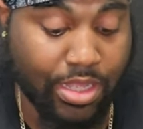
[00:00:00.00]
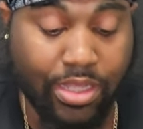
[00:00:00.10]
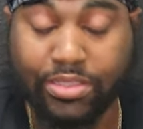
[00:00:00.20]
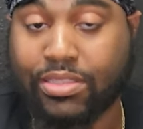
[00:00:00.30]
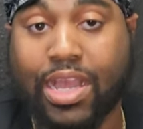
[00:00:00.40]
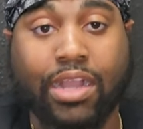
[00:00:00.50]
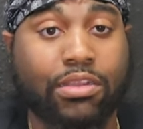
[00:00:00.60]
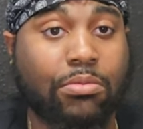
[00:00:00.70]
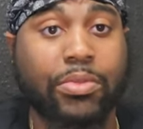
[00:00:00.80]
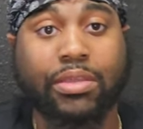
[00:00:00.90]
It's not
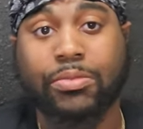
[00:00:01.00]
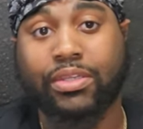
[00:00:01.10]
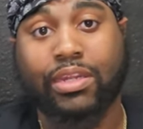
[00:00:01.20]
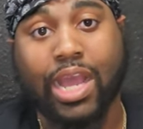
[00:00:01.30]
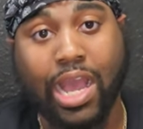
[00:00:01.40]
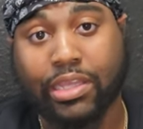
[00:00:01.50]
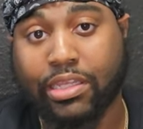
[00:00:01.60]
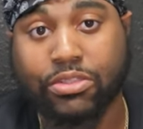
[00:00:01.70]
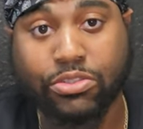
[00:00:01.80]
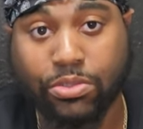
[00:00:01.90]
gonna make me not
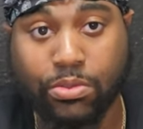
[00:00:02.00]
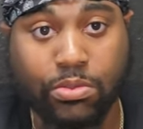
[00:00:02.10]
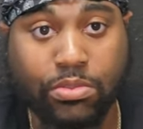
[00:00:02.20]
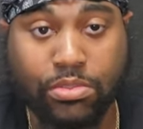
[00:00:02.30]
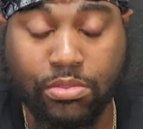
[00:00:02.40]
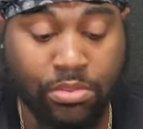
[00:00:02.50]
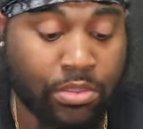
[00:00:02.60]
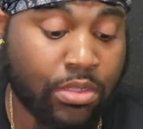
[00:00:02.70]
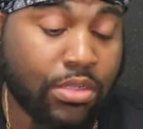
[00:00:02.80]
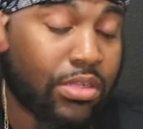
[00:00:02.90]
get the shoes.
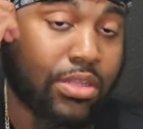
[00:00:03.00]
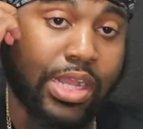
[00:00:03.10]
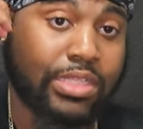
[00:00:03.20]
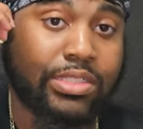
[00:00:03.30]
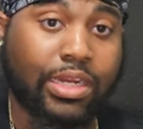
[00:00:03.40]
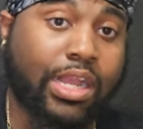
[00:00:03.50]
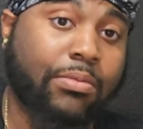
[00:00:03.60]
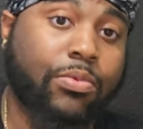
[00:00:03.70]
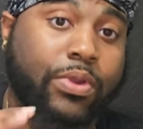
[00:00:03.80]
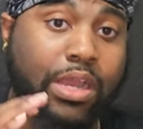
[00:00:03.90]
Like I said, I
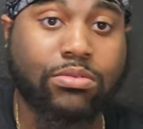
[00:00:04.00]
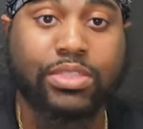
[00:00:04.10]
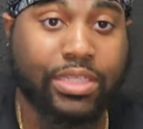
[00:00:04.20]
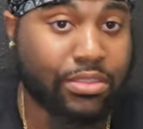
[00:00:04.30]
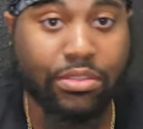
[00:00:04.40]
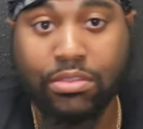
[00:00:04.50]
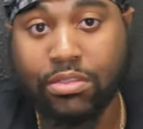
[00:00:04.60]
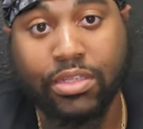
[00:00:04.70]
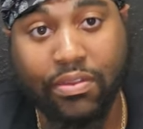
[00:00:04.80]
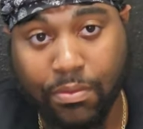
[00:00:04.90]
could point out ten
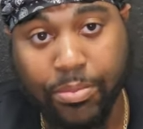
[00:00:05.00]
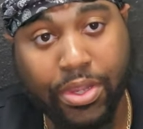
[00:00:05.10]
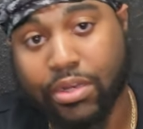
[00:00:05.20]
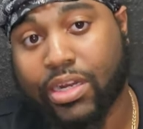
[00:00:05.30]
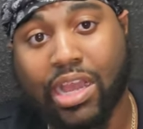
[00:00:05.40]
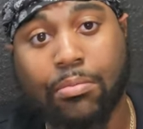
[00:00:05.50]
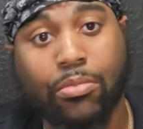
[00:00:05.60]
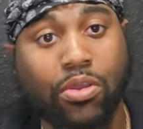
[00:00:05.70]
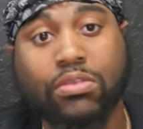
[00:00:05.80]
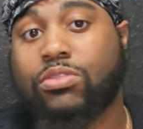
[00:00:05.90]
different pair that I
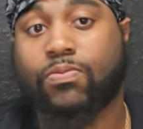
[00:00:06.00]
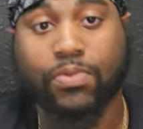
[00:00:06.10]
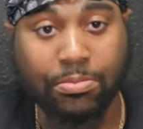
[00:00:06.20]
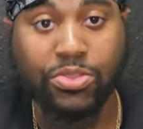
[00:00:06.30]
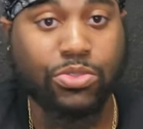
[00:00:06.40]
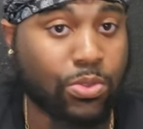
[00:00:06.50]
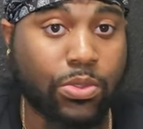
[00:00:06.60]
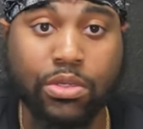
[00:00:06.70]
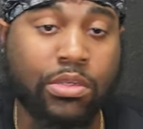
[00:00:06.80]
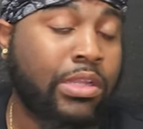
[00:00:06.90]
bought from the
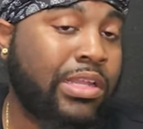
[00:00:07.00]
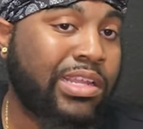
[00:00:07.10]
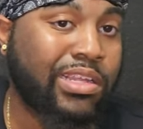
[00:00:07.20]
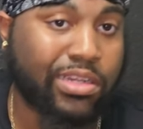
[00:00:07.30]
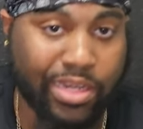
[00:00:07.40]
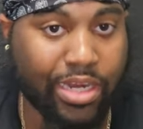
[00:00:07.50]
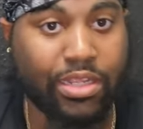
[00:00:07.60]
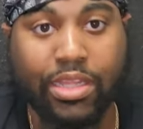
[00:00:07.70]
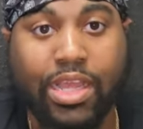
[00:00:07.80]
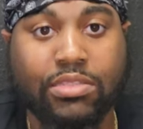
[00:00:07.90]
store
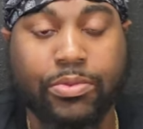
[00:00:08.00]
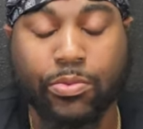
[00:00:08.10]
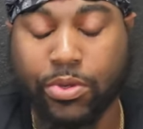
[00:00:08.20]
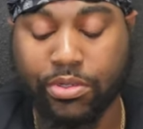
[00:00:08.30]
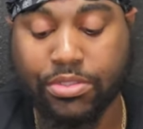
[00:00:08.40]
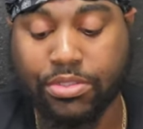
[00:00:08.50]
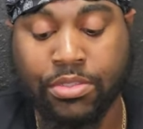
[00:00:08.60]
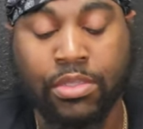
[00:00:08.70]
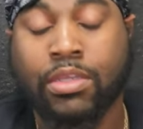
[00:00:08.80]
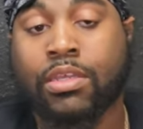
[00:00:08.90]
that has been worse.
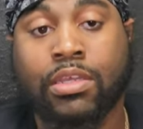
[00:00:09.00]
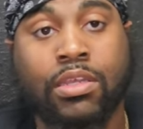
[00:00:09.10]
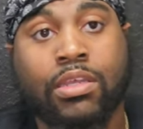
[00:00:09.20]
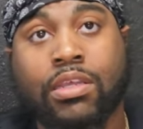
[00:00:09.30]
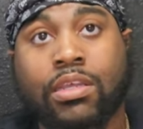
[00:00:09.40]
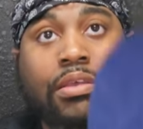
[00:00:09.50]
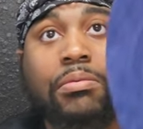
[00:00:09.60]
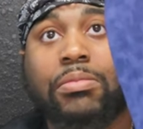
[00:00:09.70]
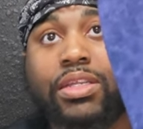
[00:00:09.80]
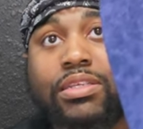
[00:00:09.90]

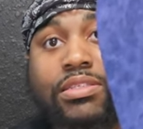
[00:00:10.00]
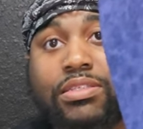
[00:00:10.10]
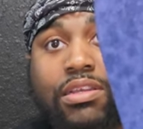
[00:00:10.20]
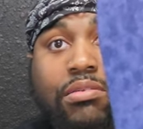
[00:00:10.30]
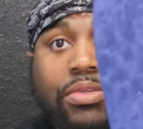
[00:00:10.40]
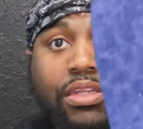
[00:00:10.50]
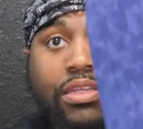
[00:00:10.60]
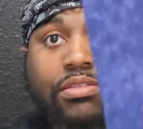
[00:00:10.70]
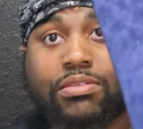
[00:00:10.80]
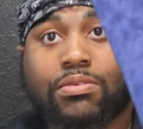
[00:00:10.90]
But this is gonna be an
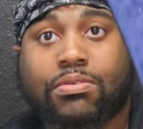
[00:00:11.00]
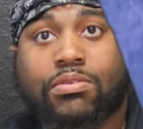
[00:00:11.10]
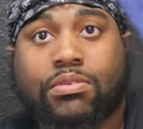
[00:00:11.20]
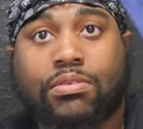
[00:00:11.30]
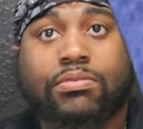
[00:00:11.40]
insole.